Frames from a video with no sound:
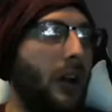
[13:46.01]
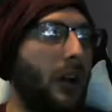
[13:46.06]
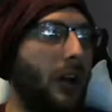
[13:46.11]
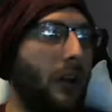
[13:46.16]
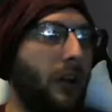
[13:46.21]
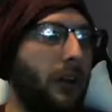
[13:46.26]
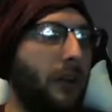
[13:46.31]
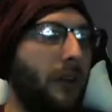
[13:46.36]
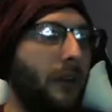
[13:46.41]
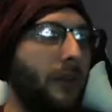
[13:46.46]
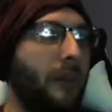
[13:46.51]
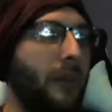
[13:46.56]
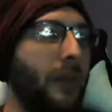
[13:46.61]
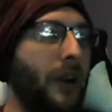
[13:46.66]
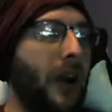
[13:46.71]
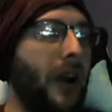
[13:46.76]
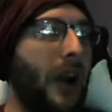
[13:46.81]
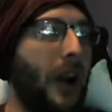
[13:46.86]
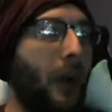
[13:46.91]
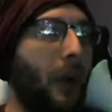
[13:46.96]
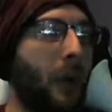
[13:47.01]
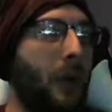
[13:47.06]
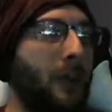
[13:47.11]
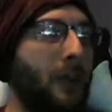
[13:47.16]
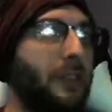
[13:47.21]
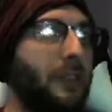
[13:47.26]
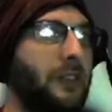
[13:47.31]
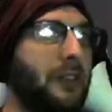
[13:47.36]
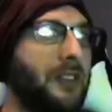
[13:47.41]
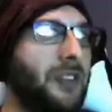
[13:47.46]
But I want
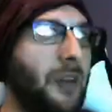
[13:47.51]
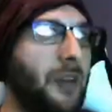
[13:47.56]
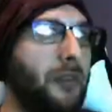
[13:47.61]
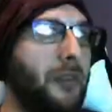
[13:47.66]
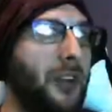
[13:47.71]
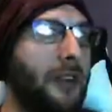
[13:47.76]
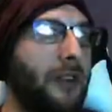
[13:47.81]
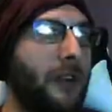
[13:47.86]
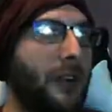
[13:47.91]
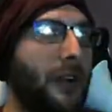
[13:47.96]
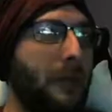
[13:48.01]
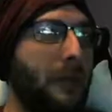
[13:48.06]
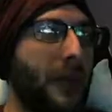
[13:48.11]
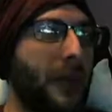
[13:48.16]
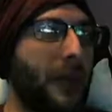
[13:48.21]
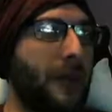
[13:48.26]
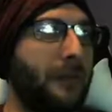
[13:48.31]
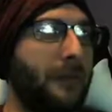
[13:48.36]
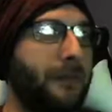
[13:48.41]
to do something different, man.